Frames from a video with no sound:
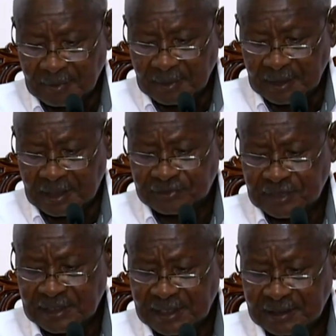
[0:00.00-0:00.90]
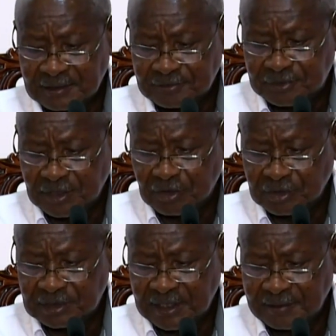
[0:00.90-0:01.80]
After that, for a long
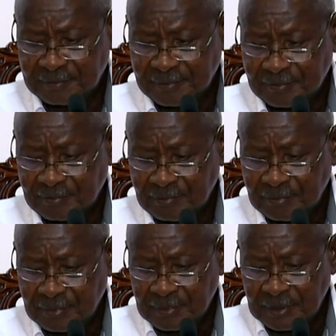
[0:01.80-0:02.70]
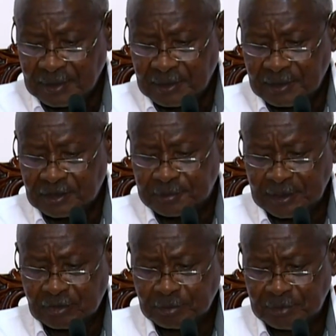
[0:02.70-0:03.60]
time, in spite
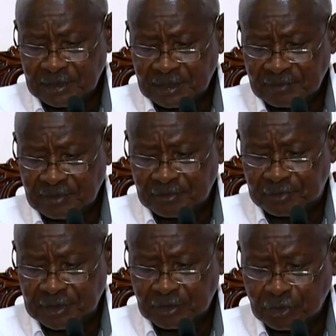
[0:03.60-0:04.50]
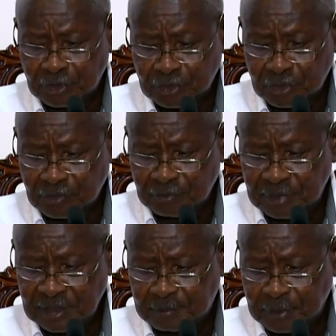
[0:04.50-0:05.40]
of being given free control of
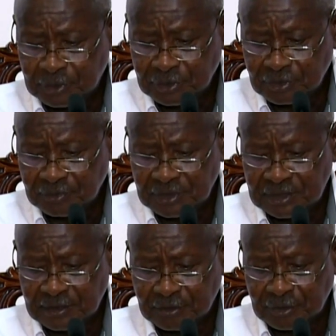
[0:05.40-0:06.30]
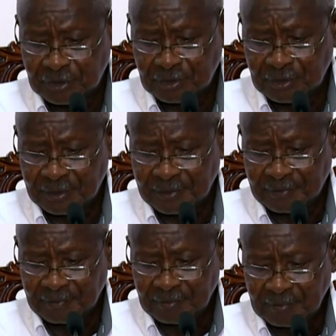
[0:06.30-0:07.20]
big portions of eastern Congo,
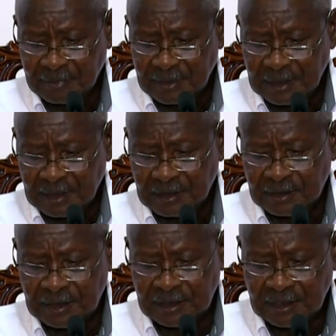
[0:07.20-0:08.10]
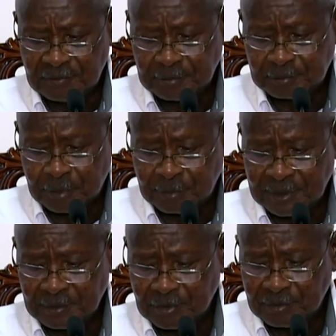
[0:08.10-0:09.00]
the ADF problem
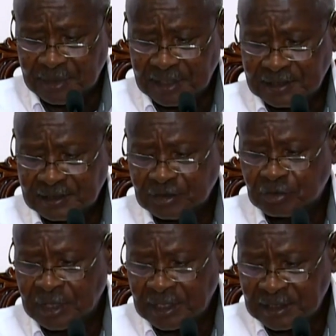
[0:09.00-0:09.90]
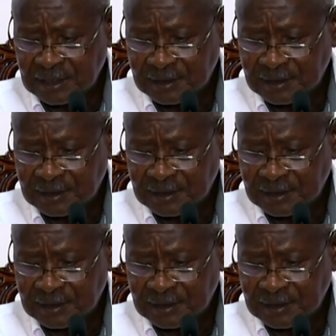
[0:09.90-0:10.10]
remained degraded